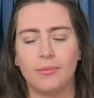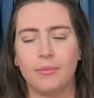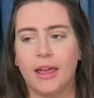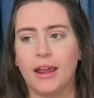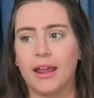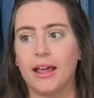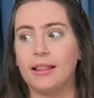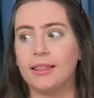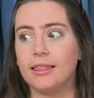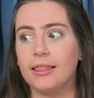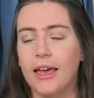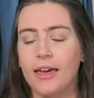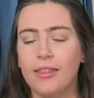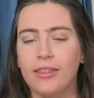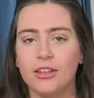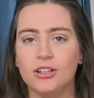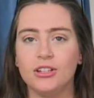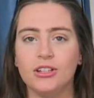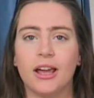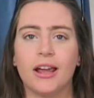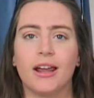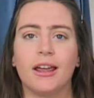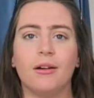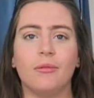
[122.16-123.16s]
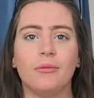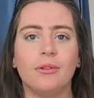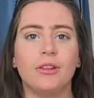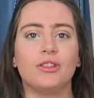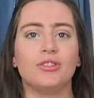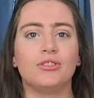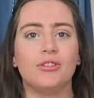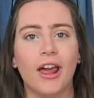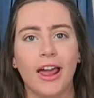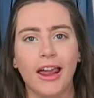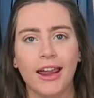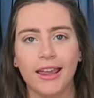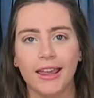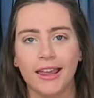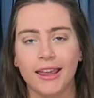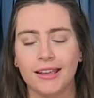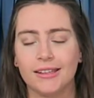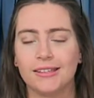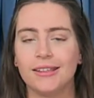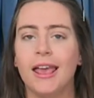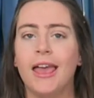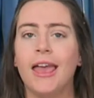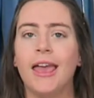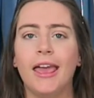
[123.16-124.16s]
like a leather jacket with
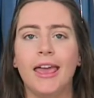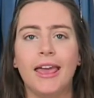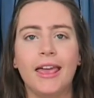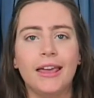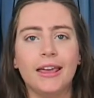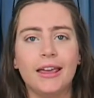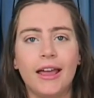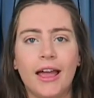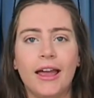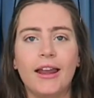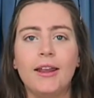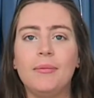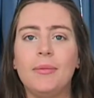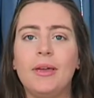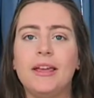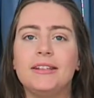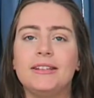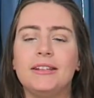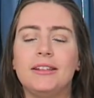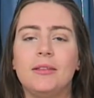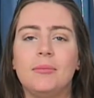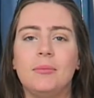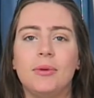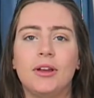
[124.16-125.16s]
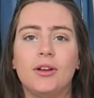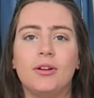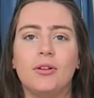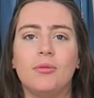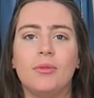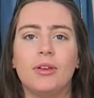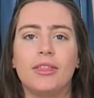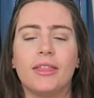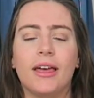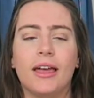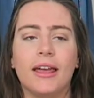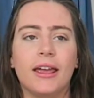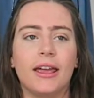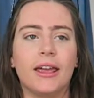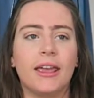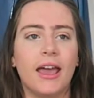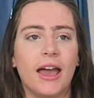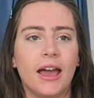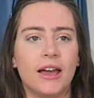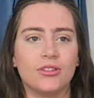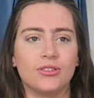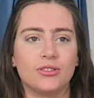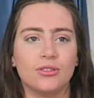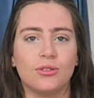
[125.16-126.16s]
trackies, it kind of meets in the middle with like a
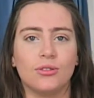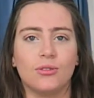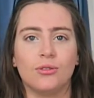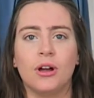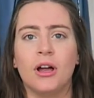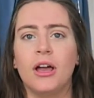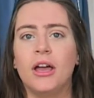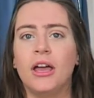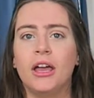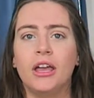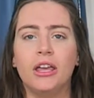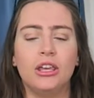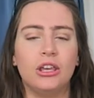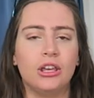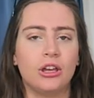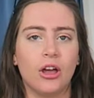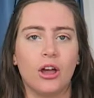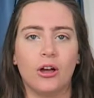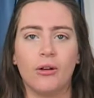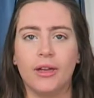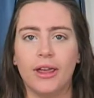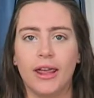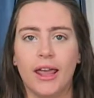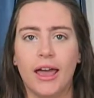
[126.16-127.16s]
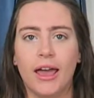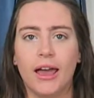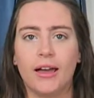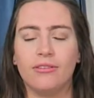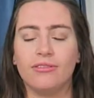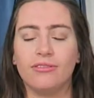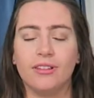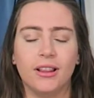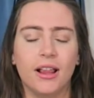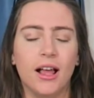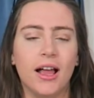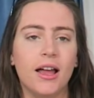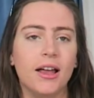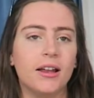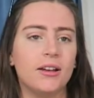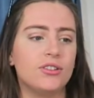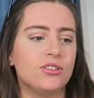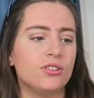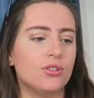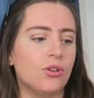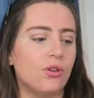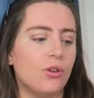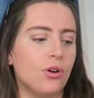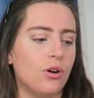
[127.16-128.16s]
casual, you're going out for
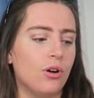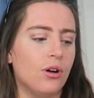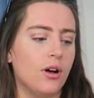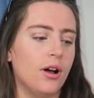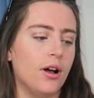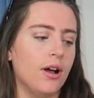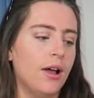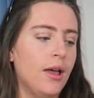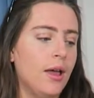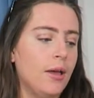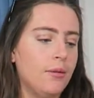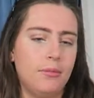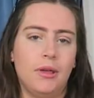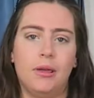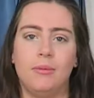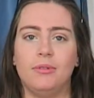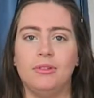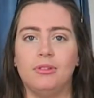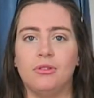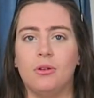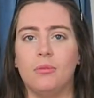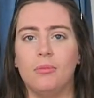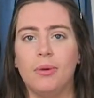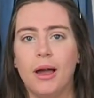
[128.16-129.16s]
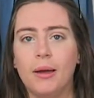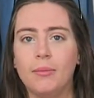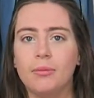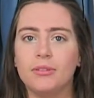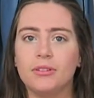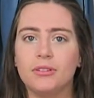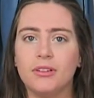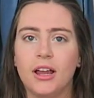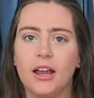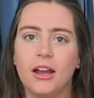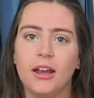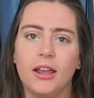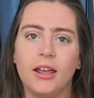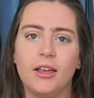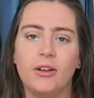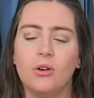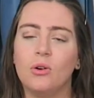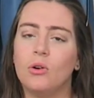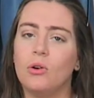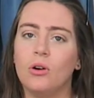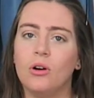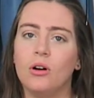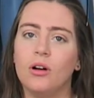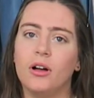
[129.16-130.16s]
lunch or maybe to a Bible study
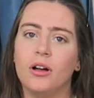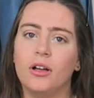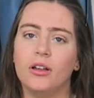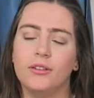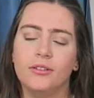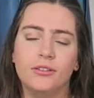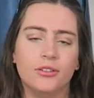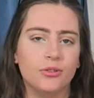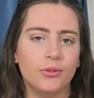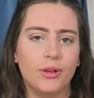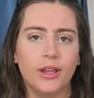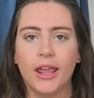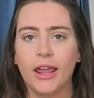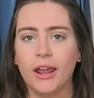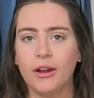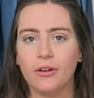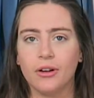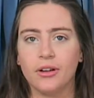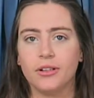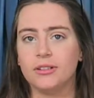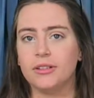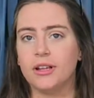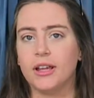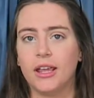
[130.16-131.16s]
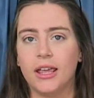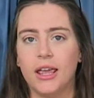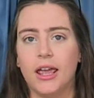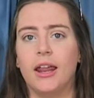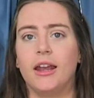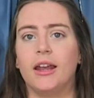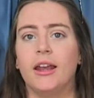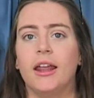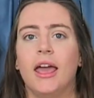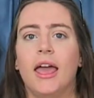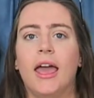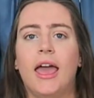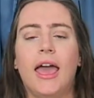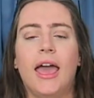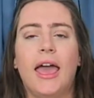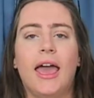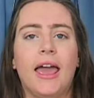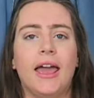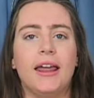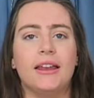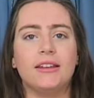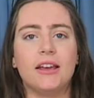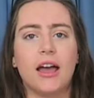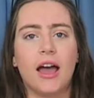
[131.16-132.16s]
or doing errands again.
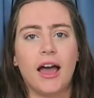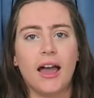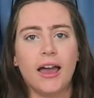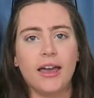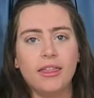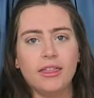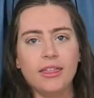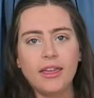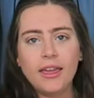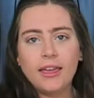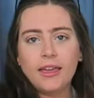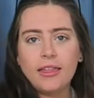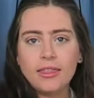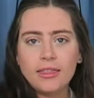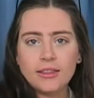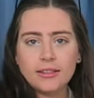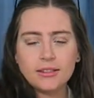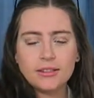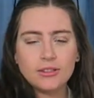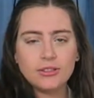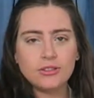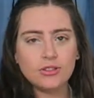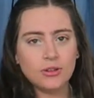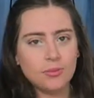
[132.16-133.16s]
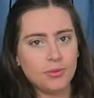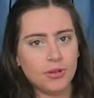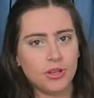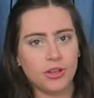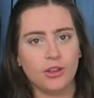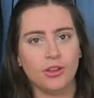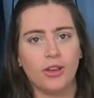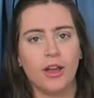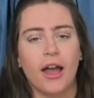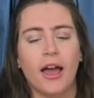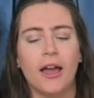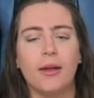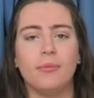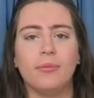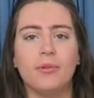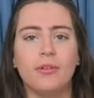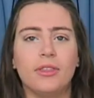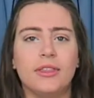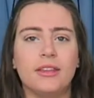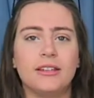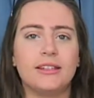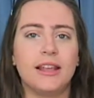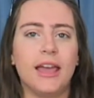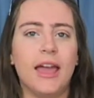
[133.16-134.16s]
And I think this is super cute. I wore
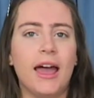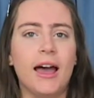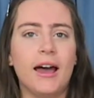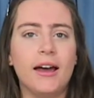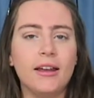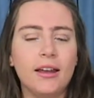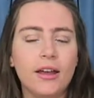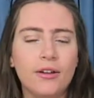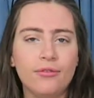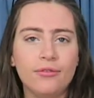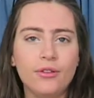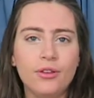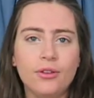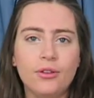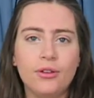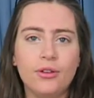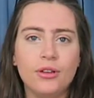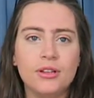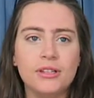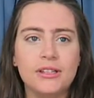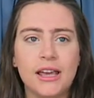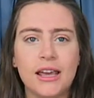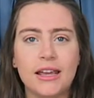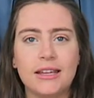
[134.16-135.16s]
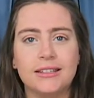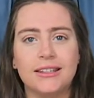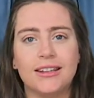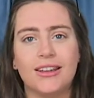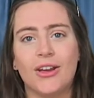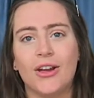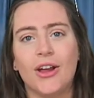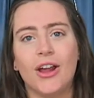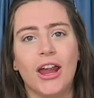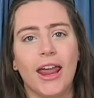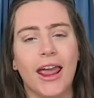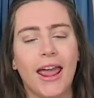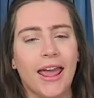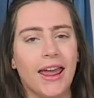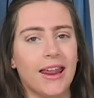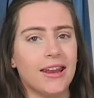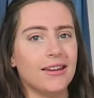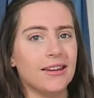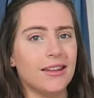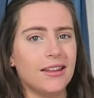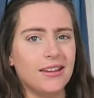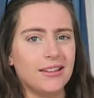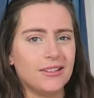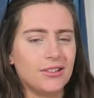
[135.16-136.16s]
this out a few days ago
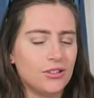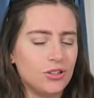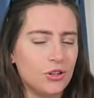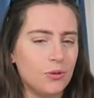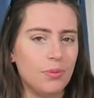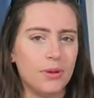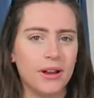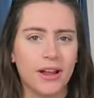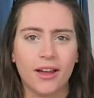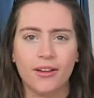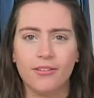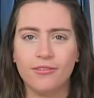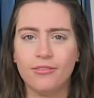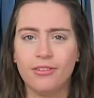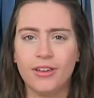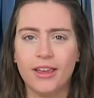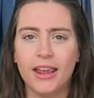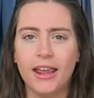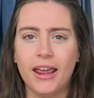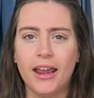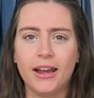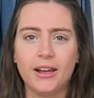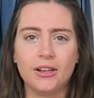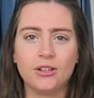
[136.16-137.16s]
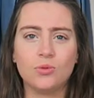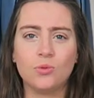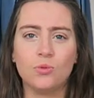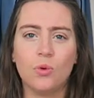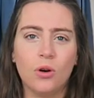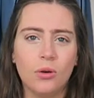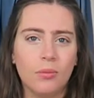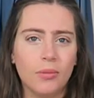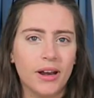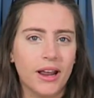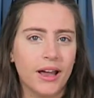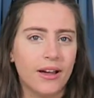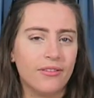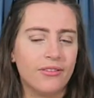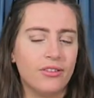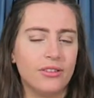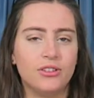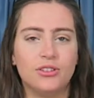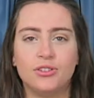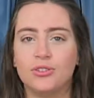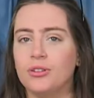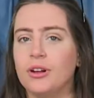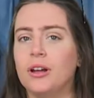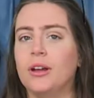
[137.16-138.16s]
and it's super comfy and it's warm enough
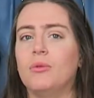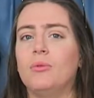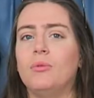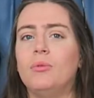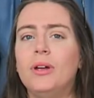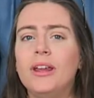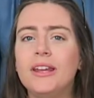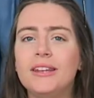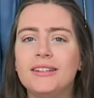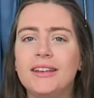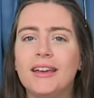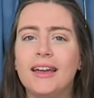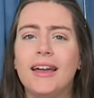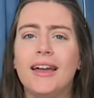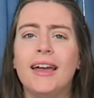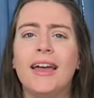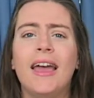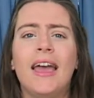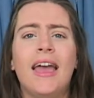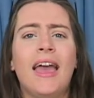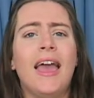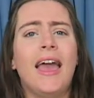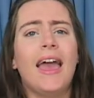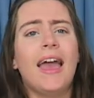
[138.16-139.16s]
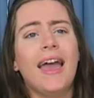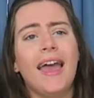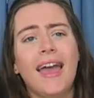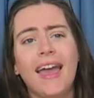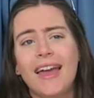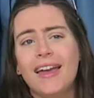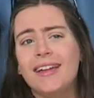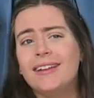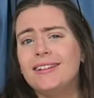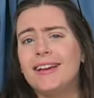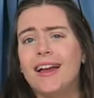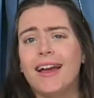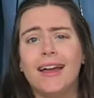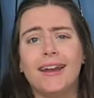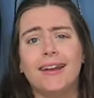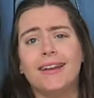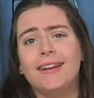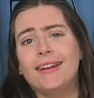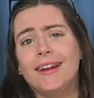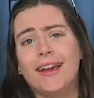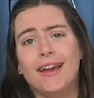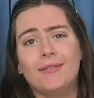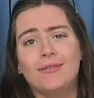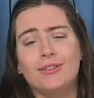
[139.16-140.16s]
during winter, and I
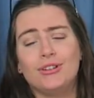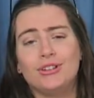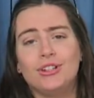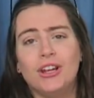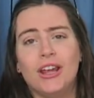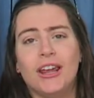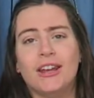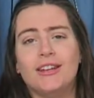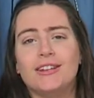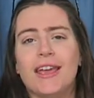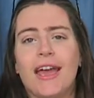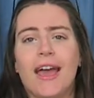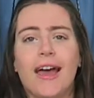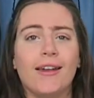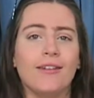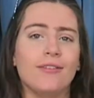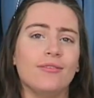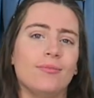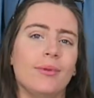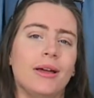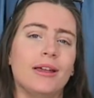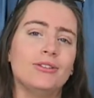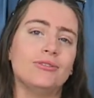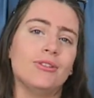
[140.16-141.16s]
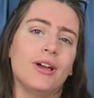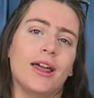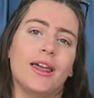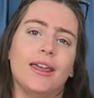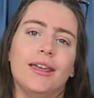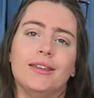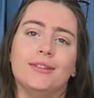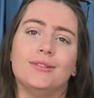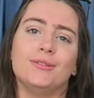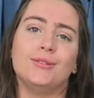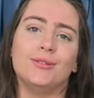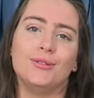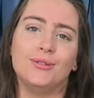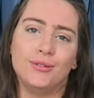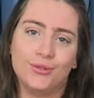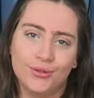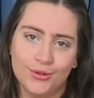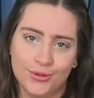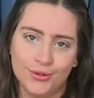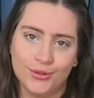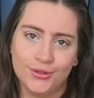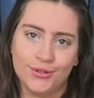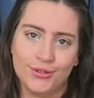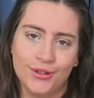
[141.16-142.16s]
didn't have to change out of my trackies to
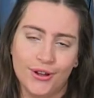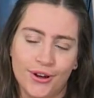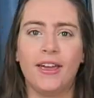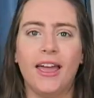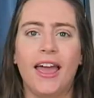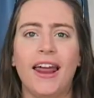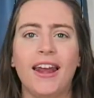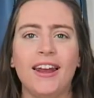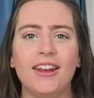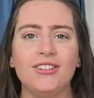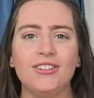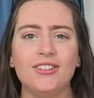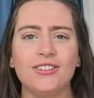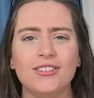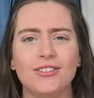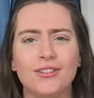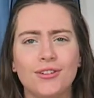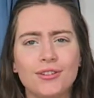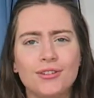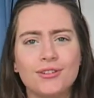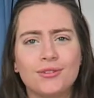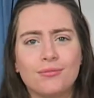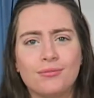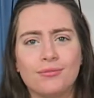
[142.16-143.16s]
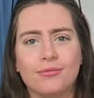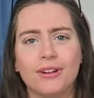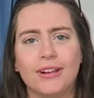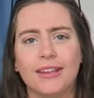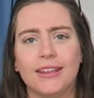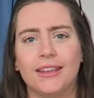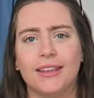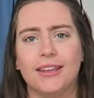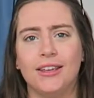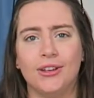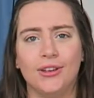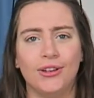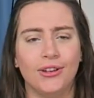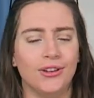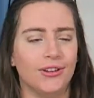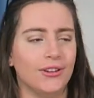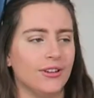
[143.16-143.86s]
do so. And it just looks really cute.